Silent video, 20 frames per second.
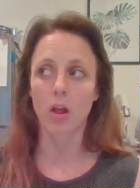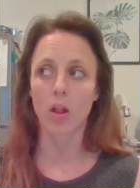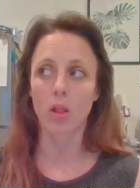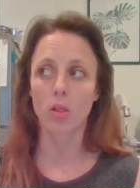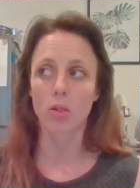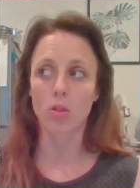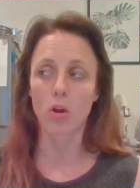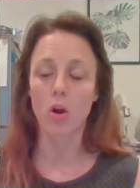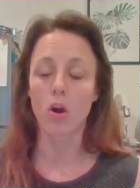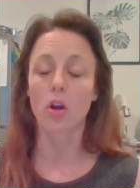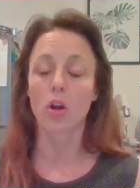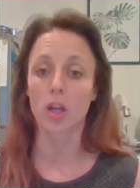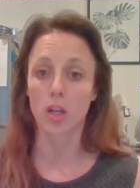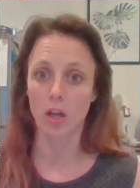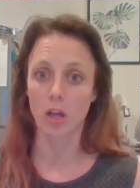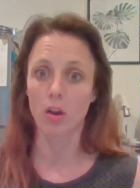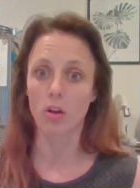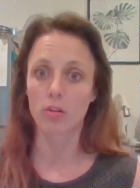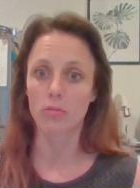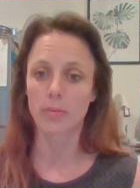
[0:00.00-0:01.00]
long
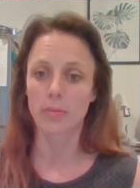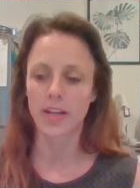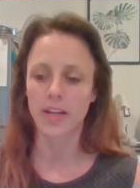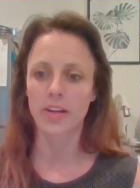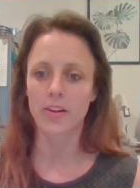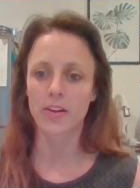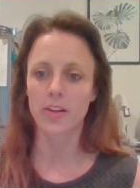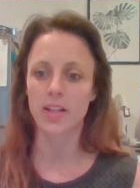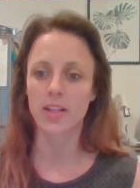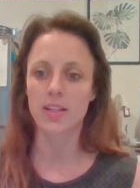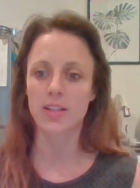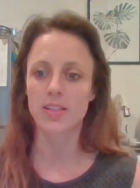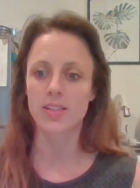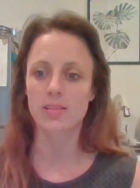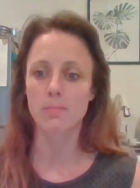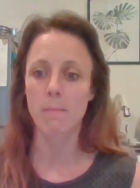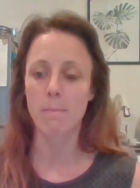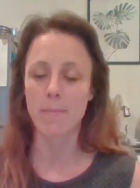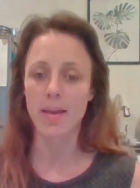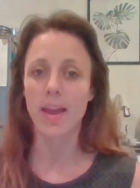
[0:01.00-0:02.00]
ago. But here it
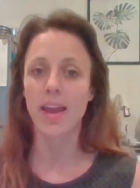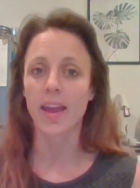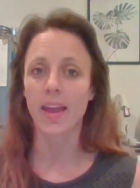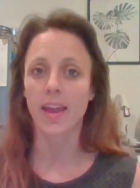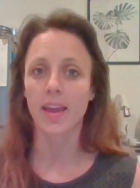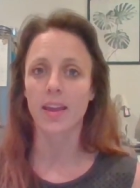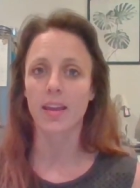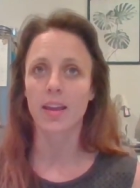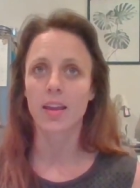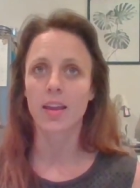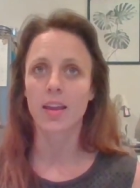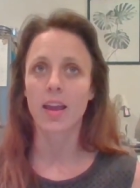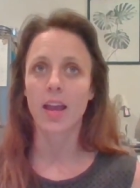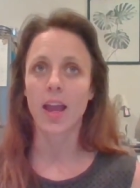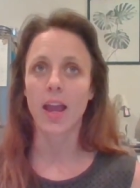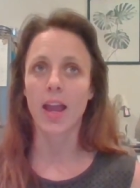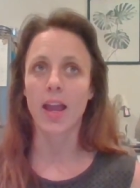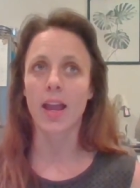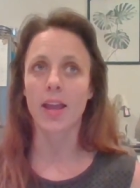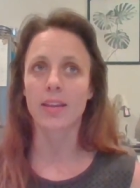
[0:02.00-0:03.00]
is May
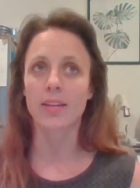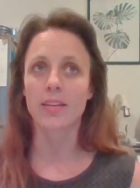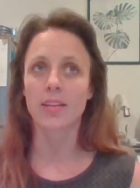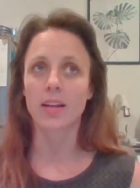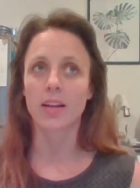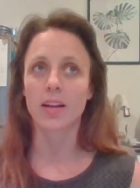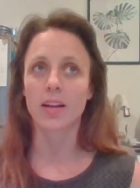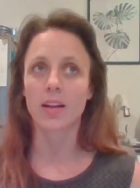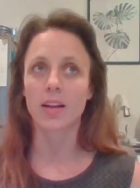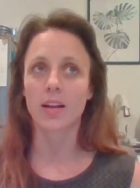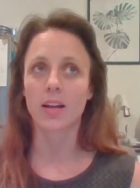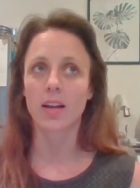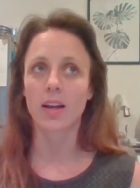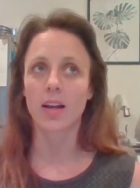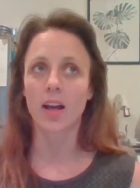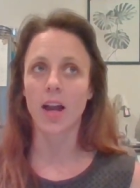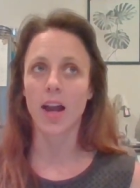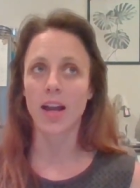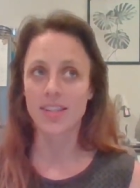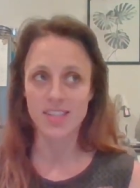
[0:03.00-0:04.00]
and
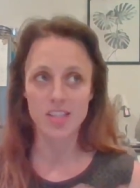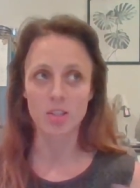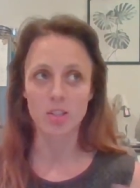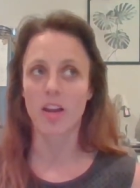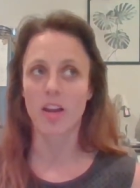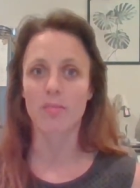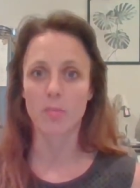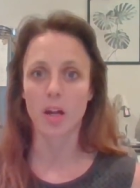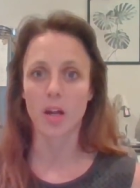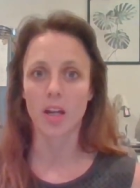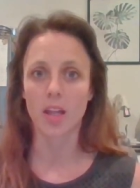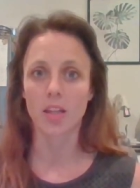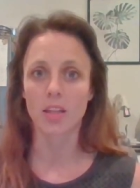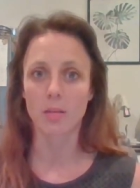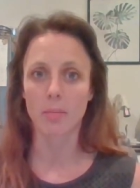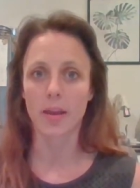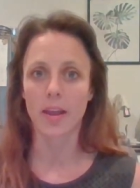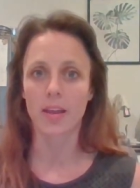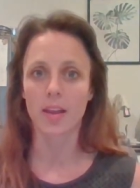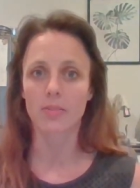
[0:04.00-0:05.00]
I still have money in
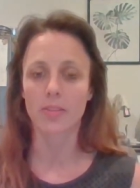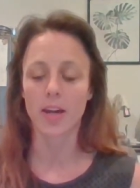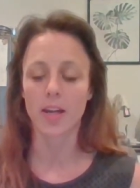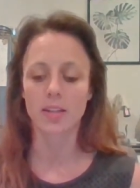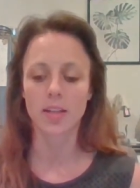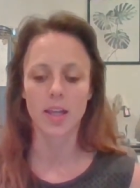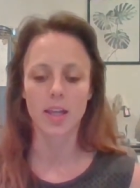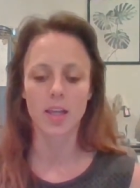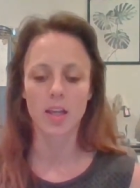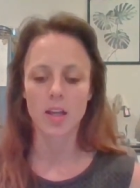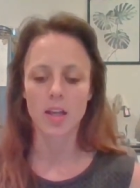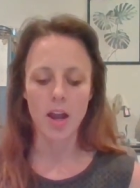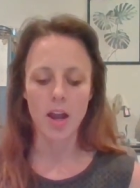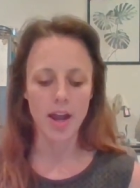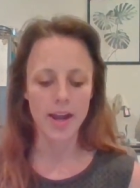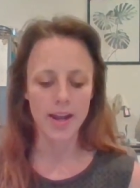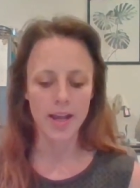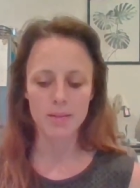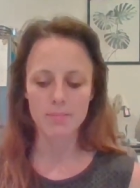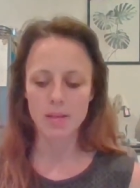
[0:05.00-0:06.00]
the bank, right? Like
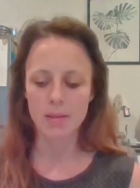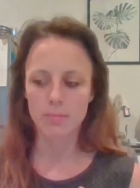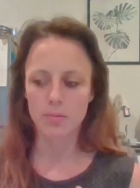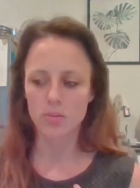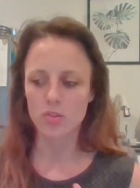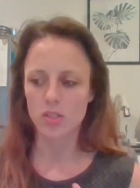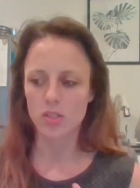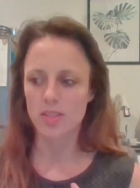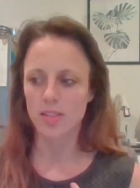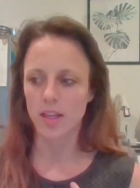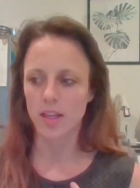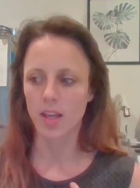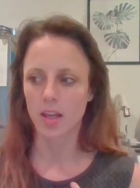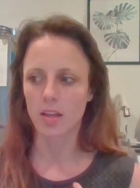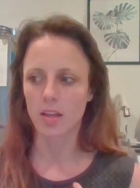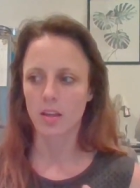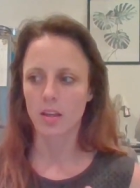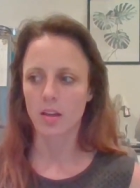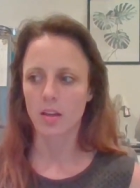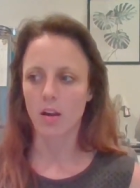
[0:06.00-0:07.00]
I had people just like
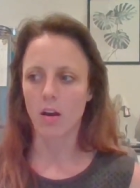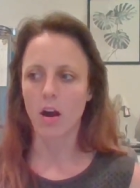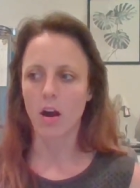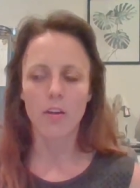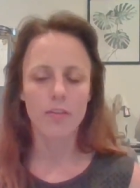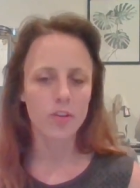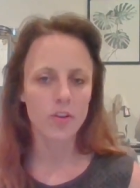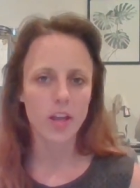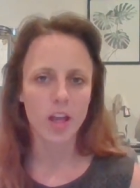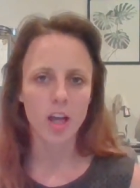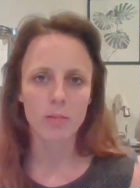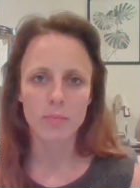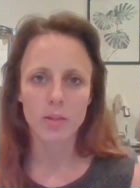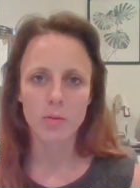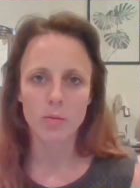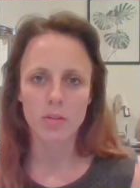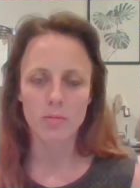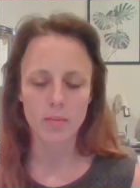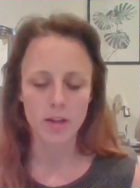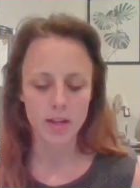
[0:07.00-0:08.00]
offer to help
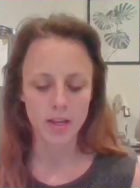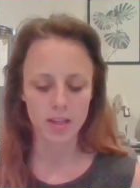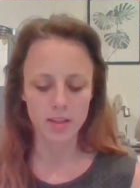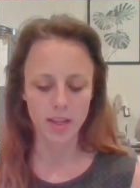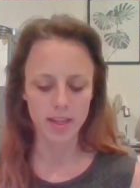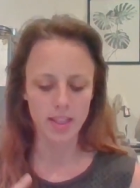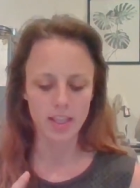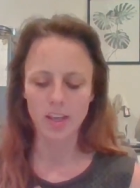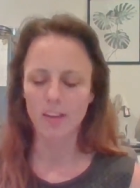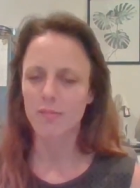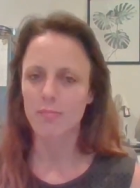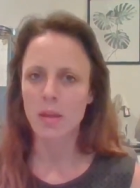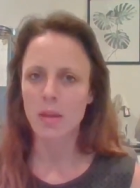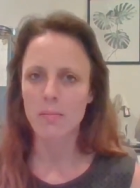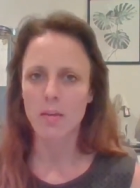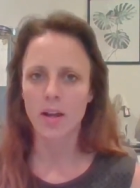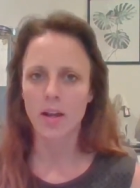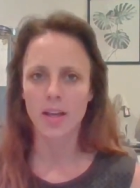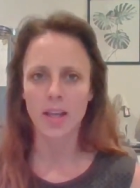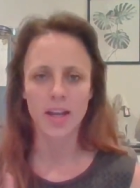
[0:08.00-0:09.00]
me with money, like give me
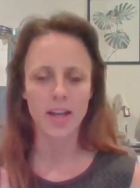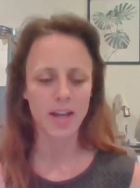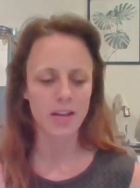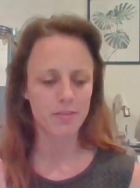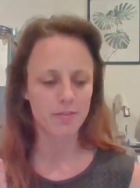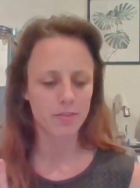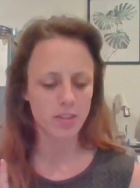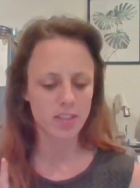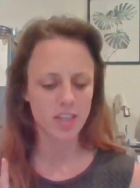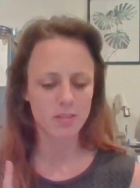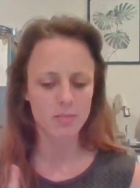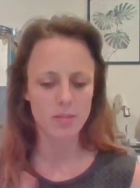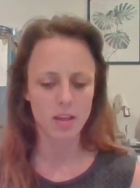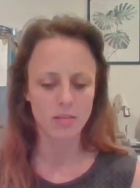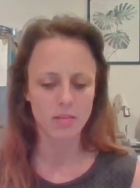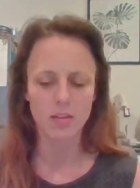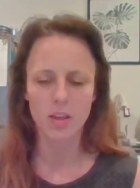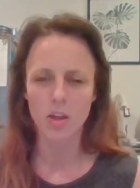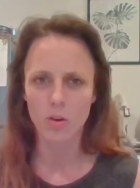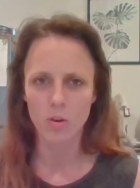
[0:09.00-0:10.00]
money. I had friend give me
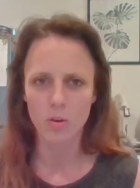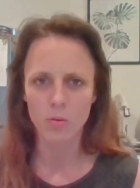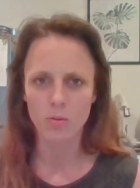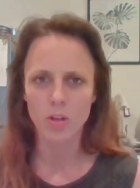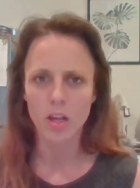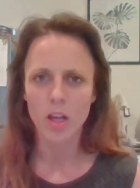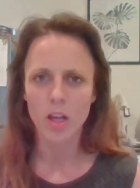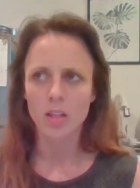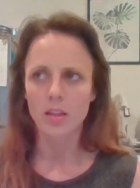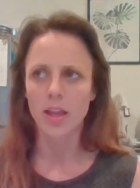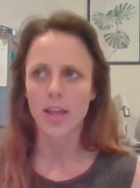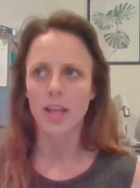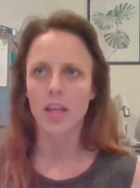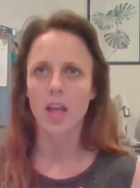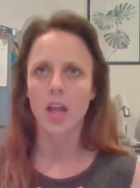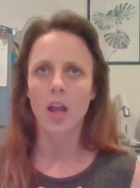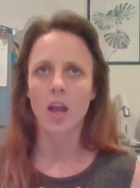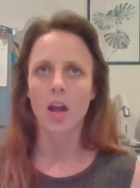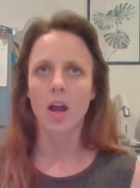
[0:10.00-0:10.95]
a loan. Like